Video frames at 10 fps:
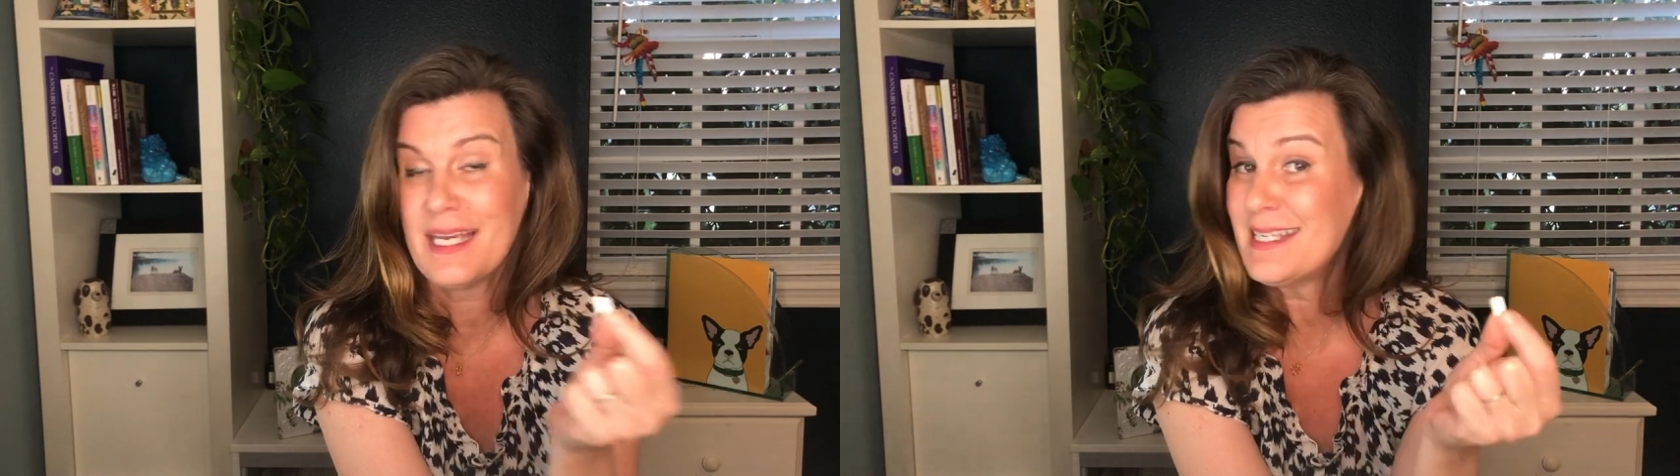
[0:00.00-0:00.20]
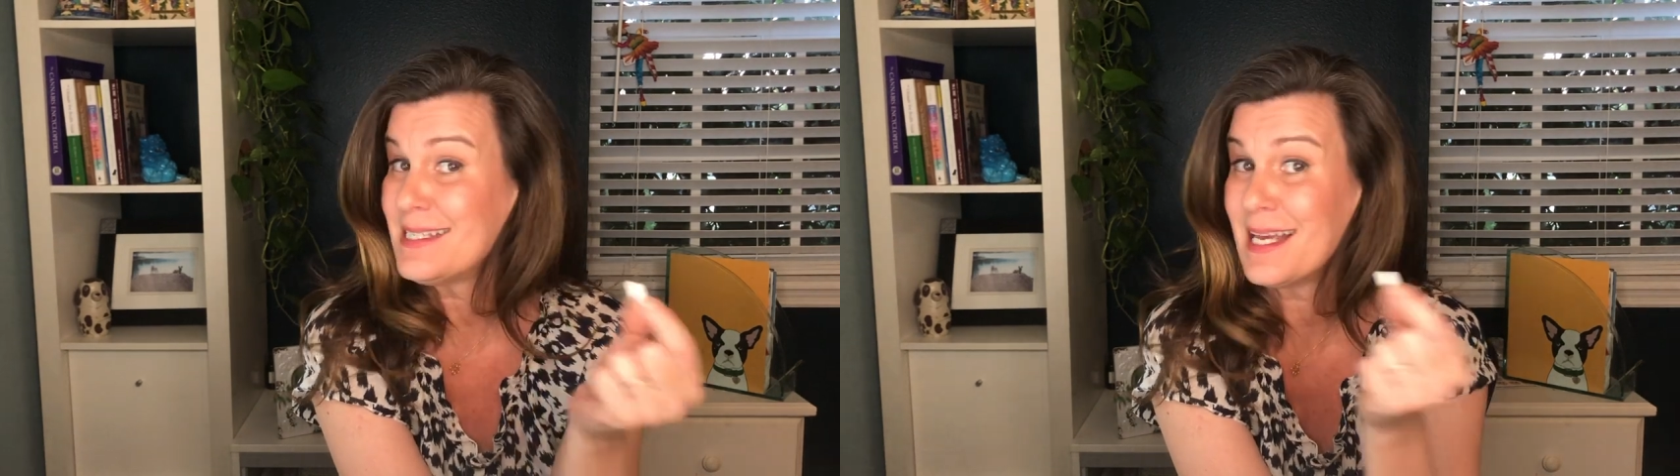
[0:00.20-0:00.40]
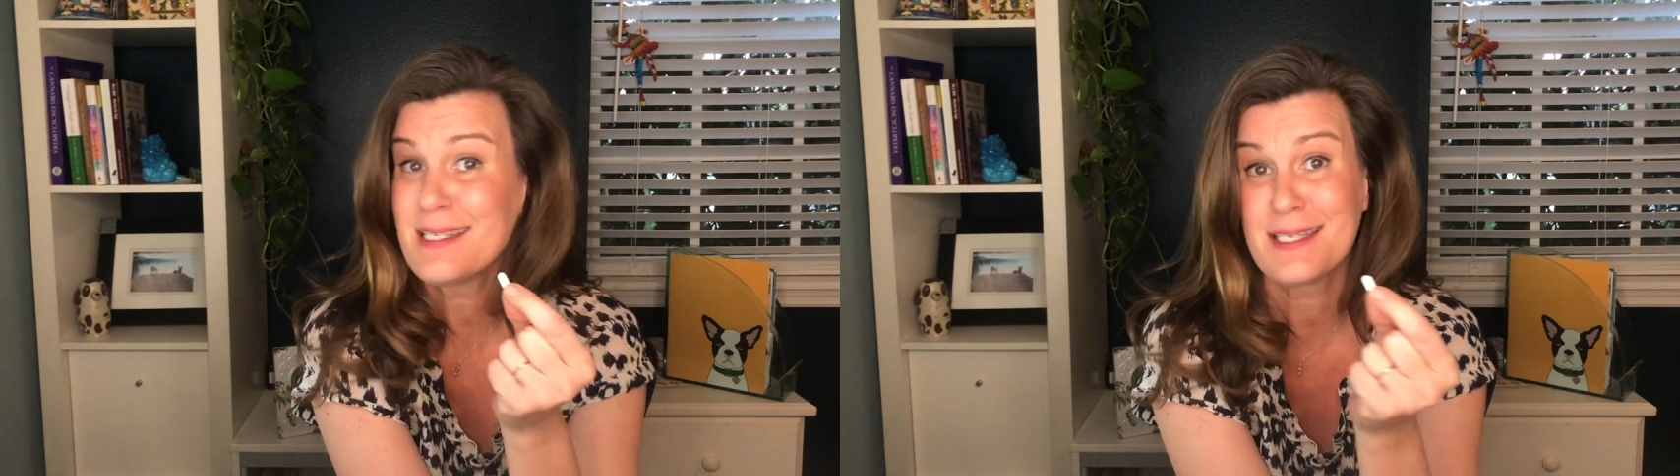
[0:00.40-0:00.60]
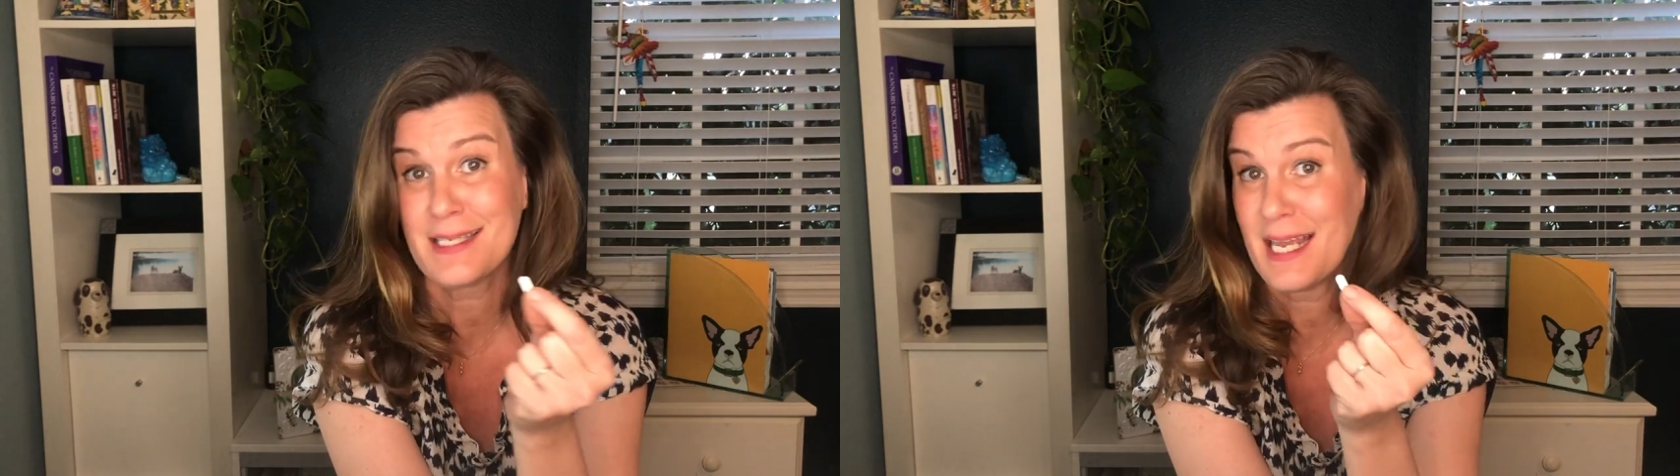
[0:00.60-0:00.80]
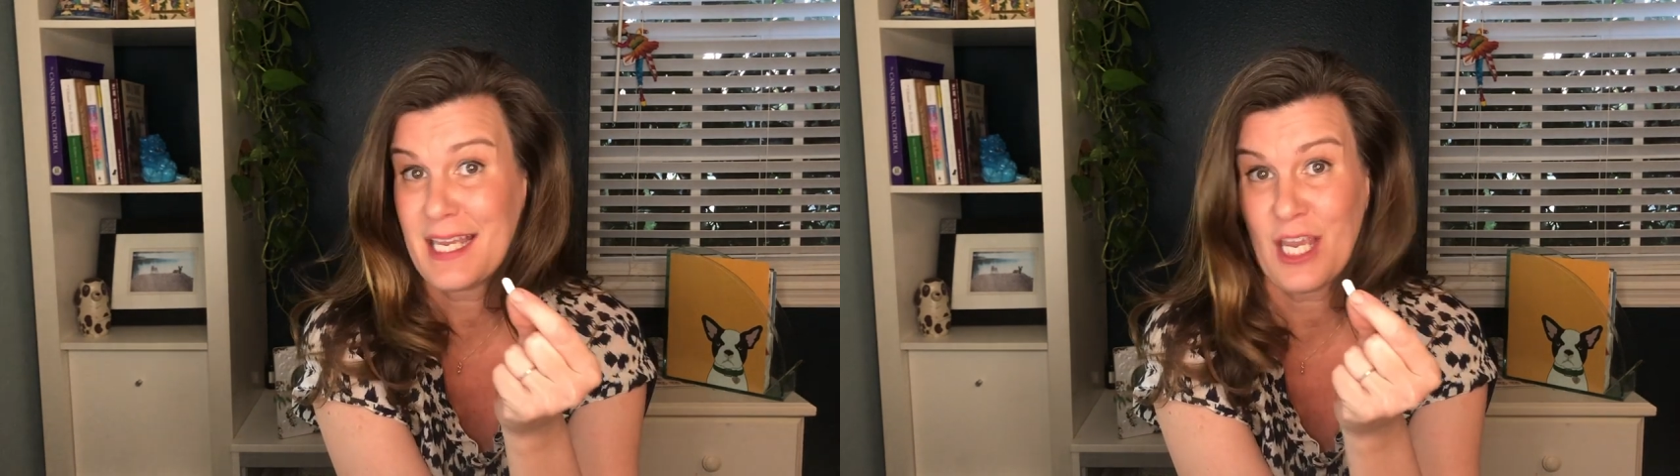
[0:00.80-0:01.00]
It doesn't
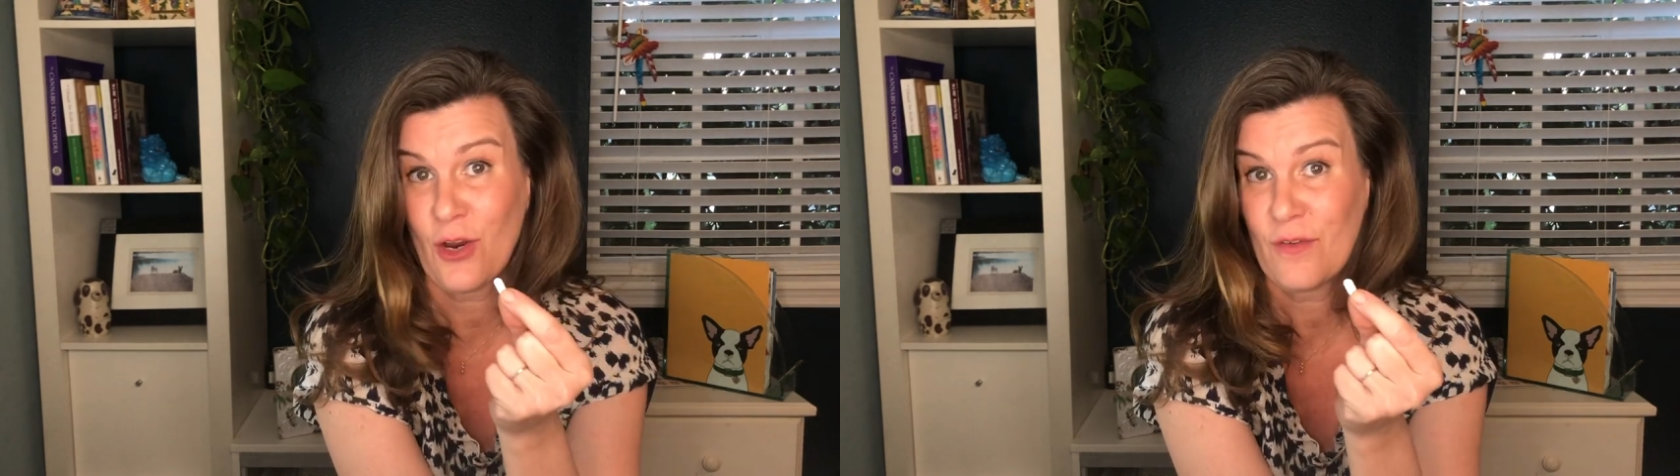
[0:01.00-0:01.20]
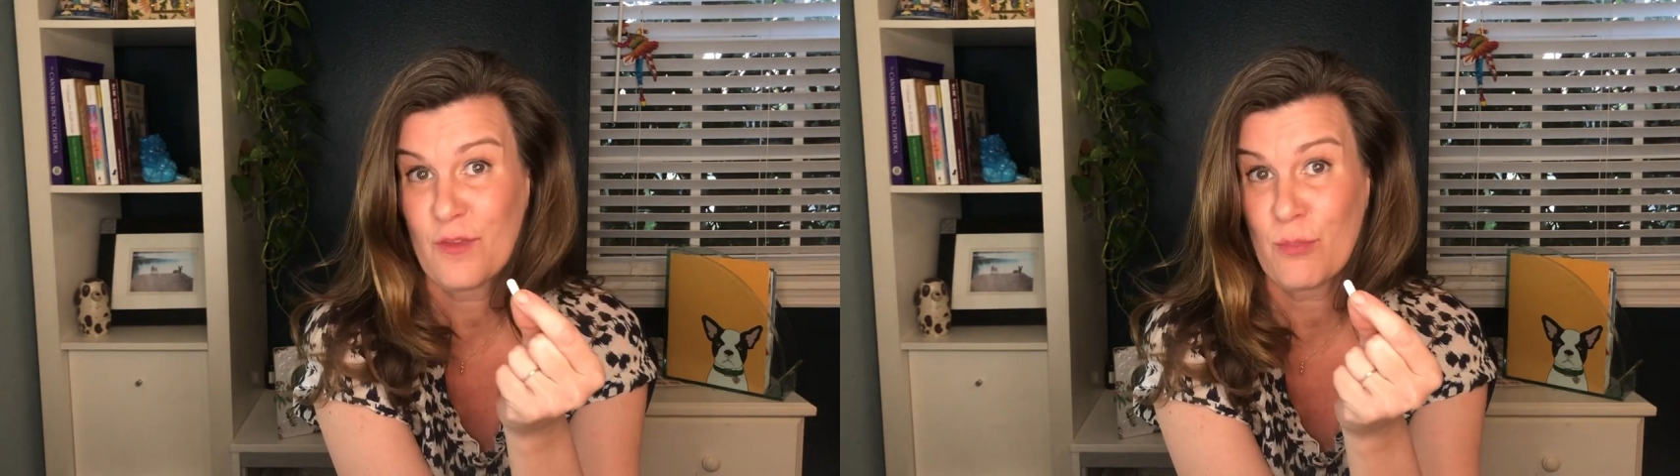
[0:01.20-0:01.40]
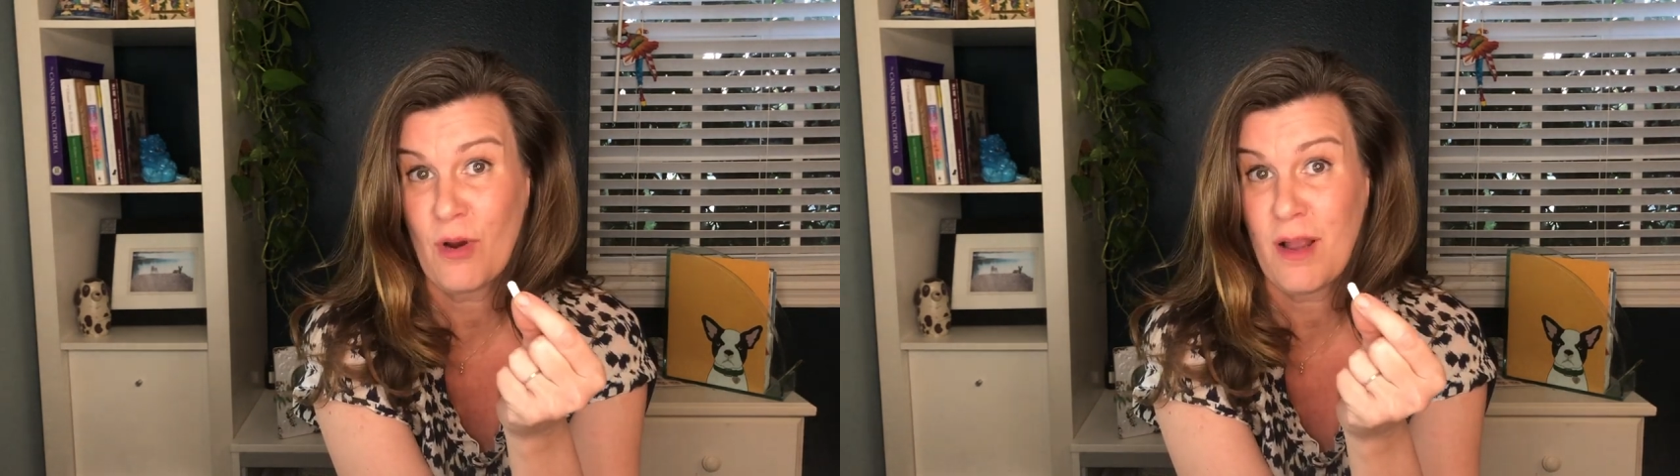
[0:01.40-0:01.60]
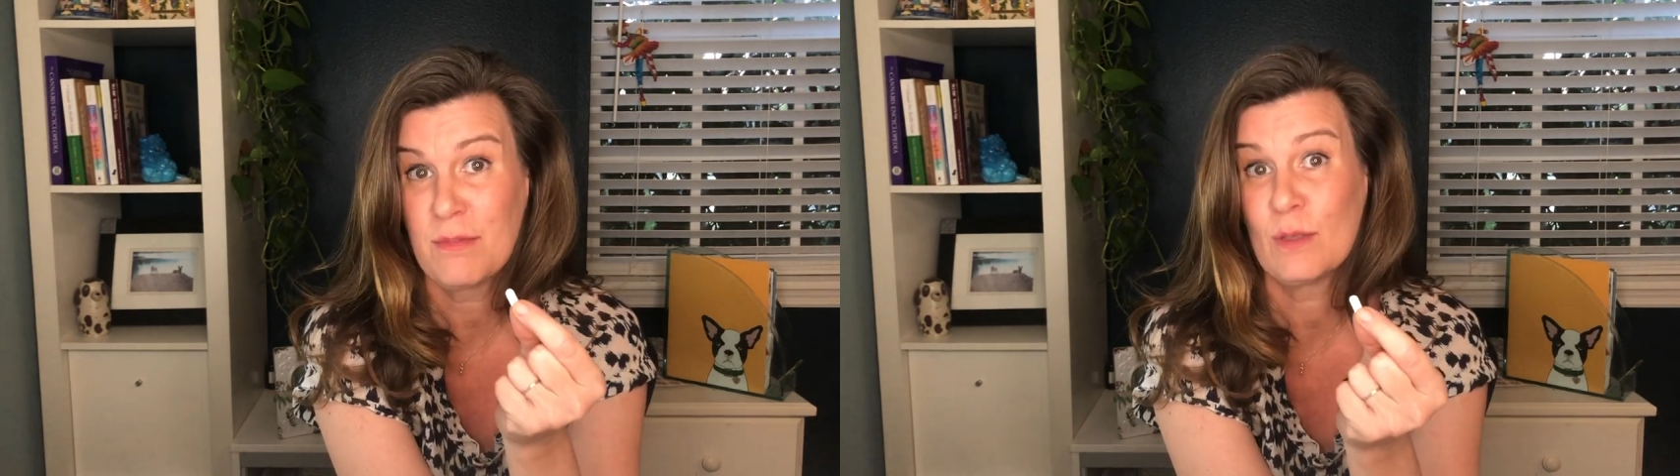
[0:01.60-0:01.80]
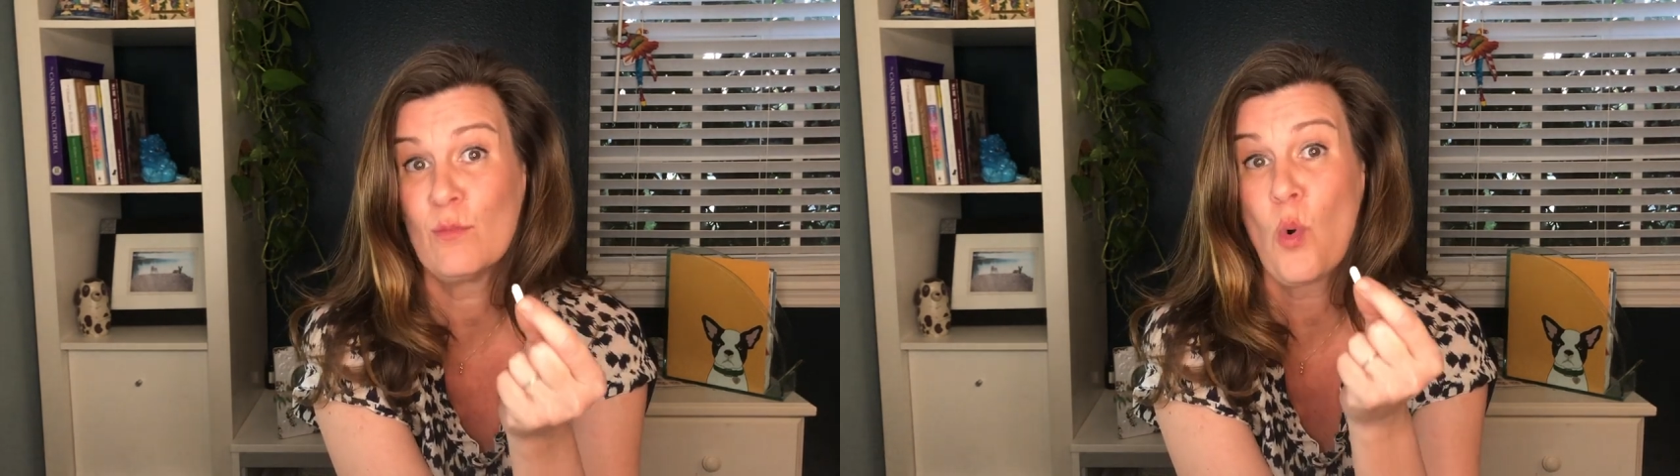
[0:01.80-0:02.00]
take care of the
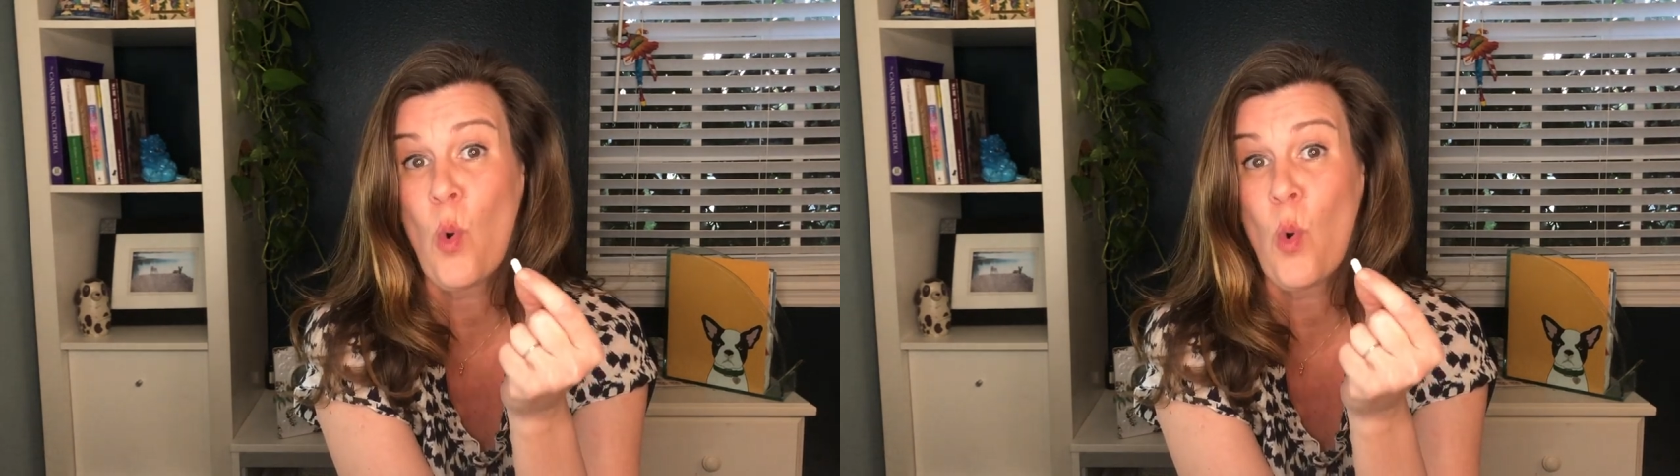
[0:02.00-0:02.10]
problem